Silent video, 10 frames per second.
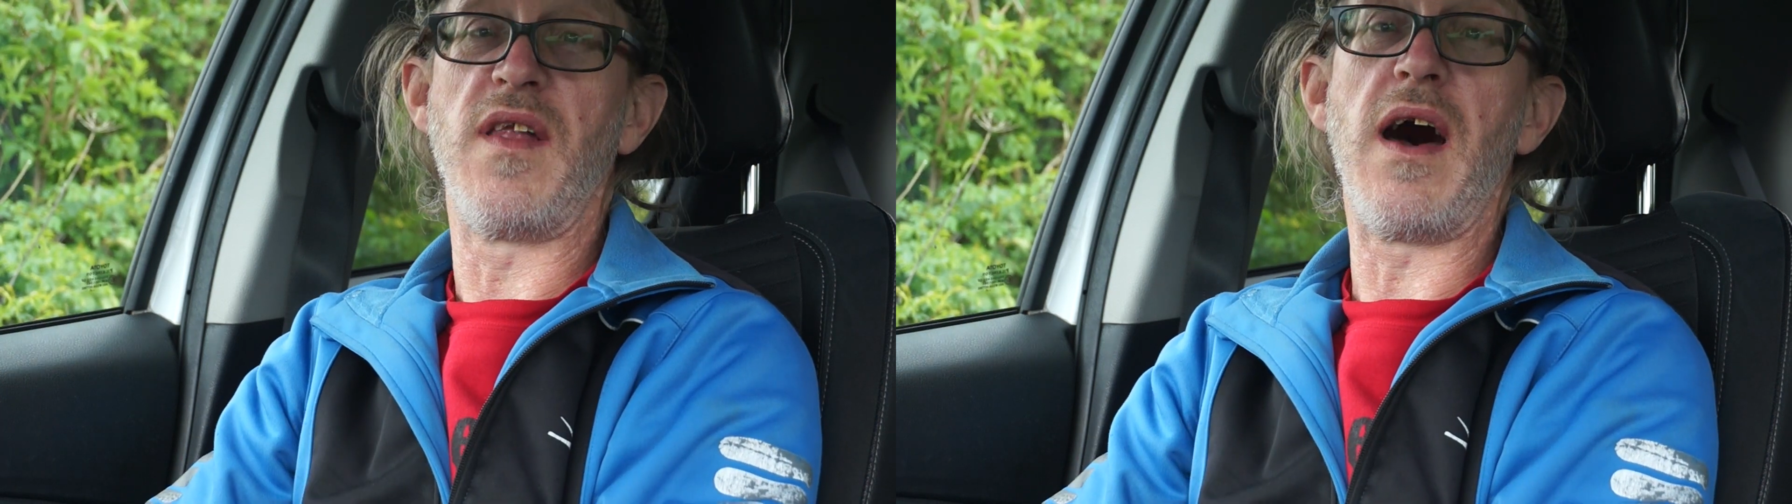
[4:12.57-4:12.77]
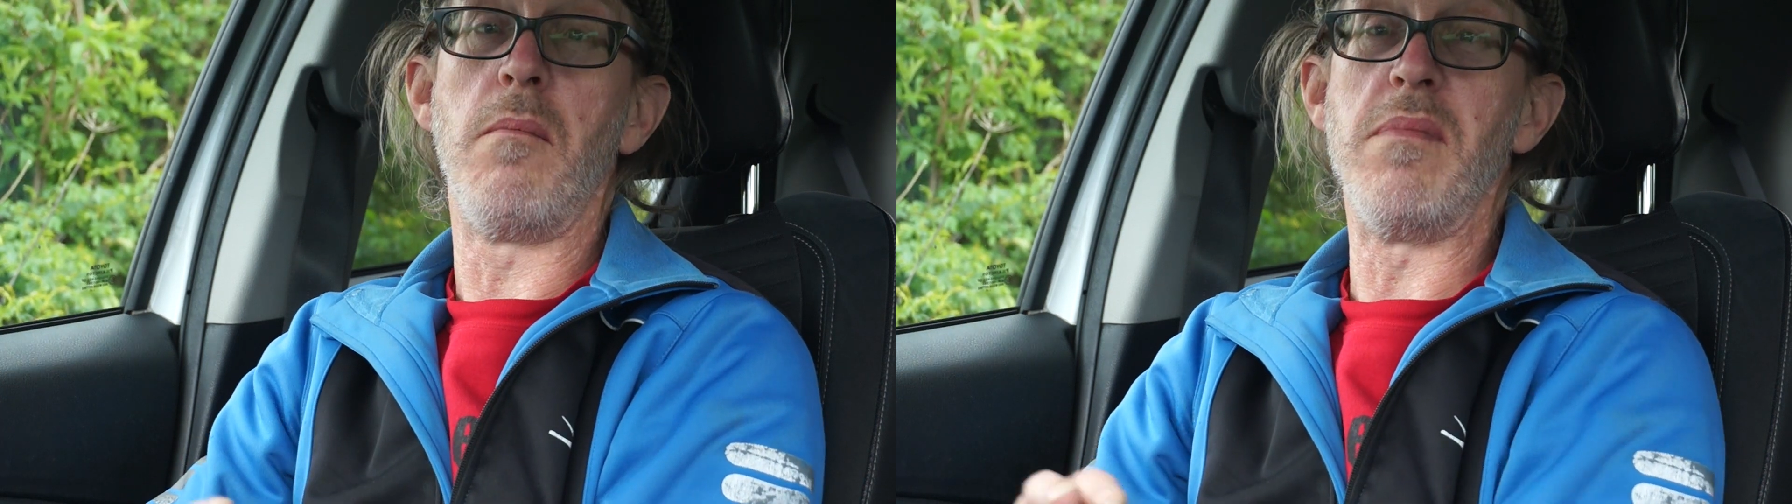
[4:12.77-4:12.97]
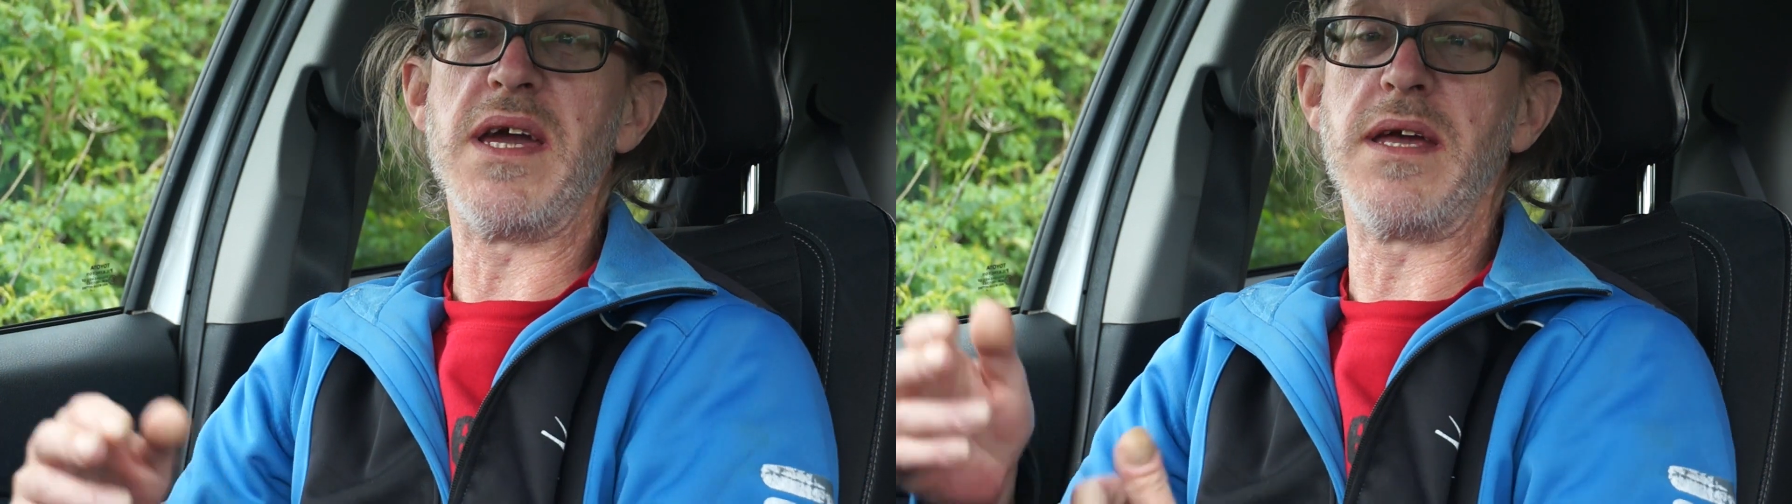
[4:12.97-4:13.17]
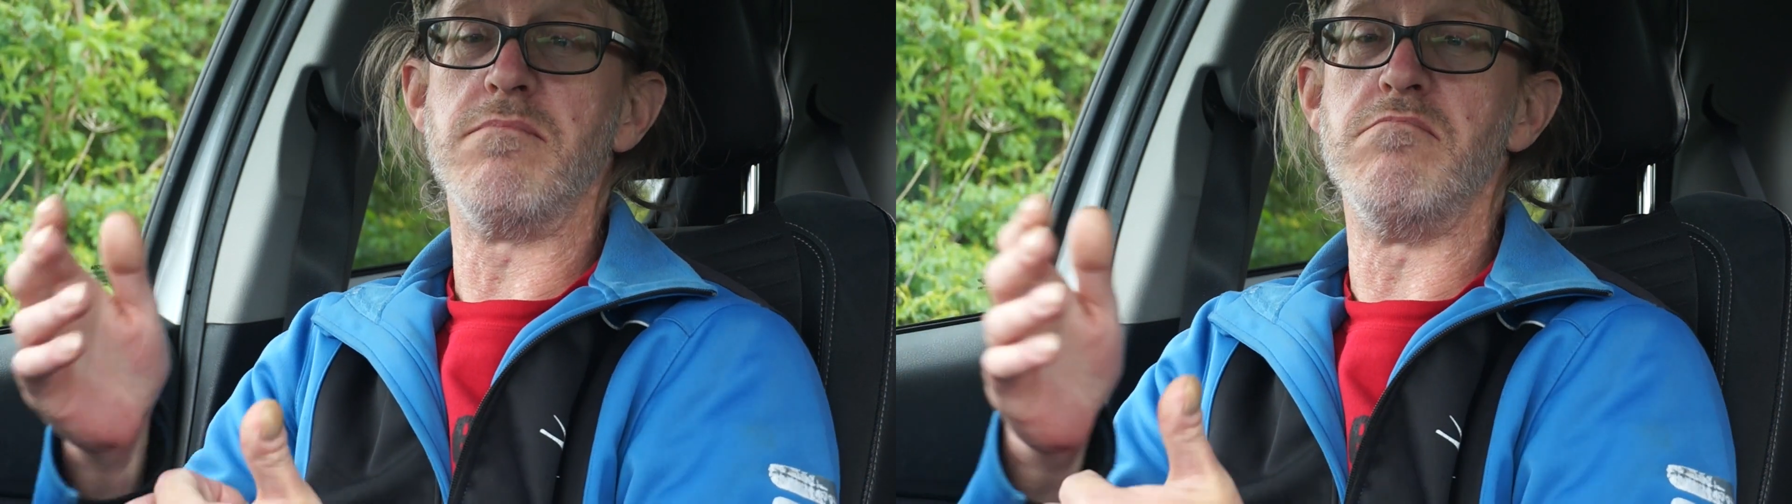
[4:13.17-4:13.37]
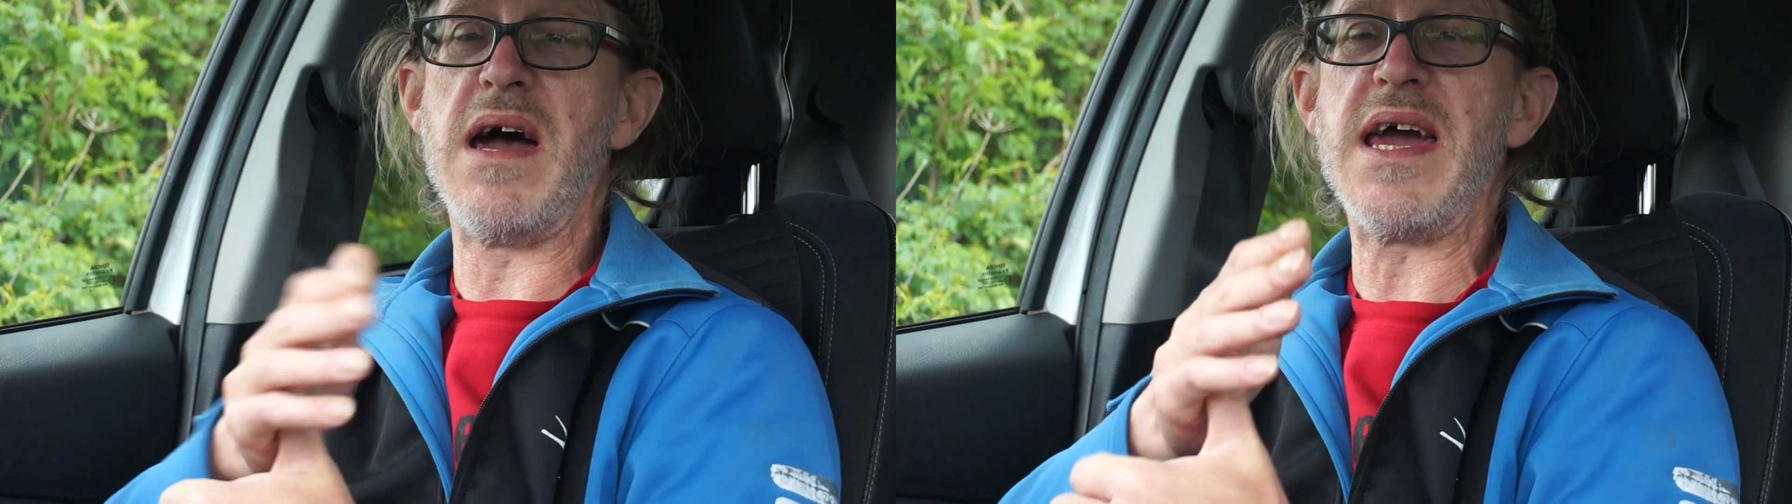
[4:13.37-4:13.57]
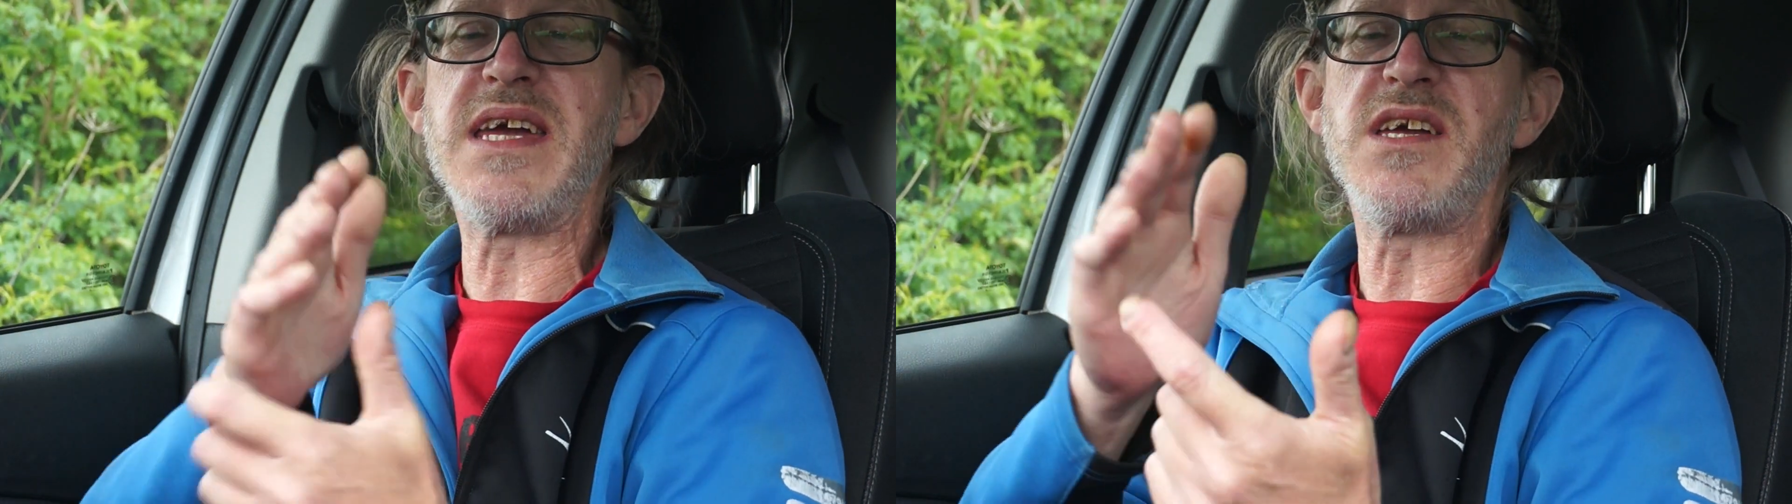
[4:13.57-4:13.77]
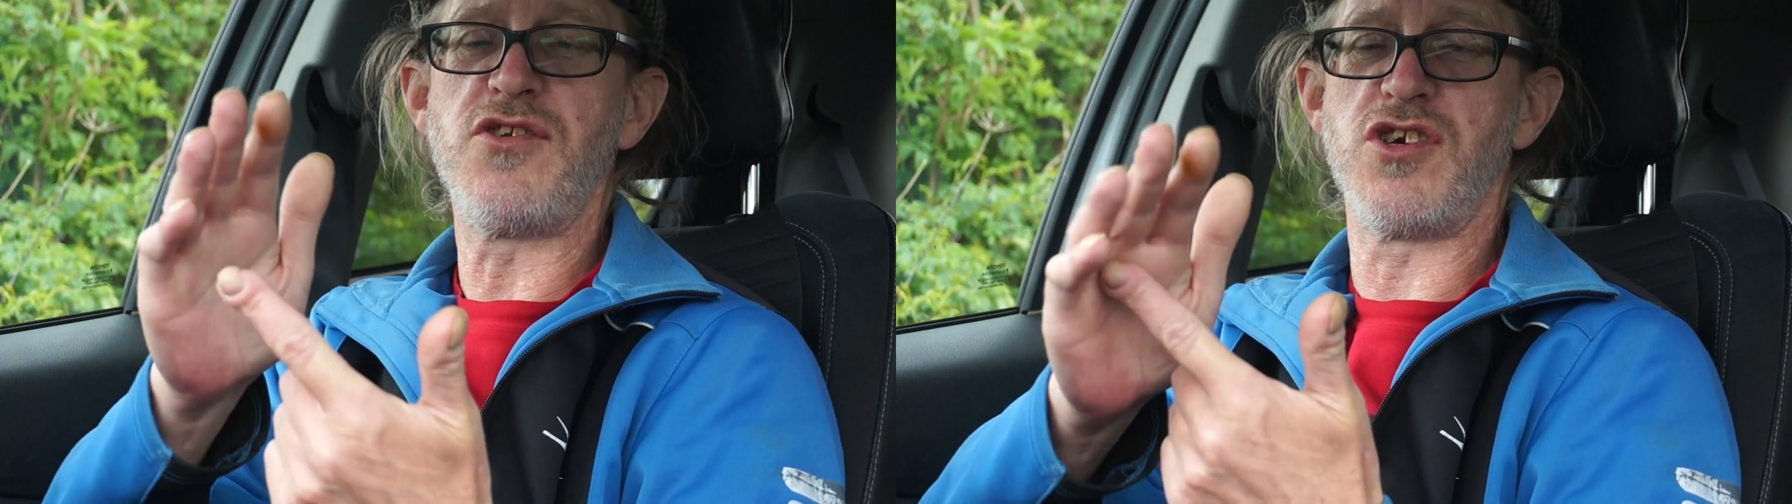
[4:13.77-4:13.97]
that'll mean May,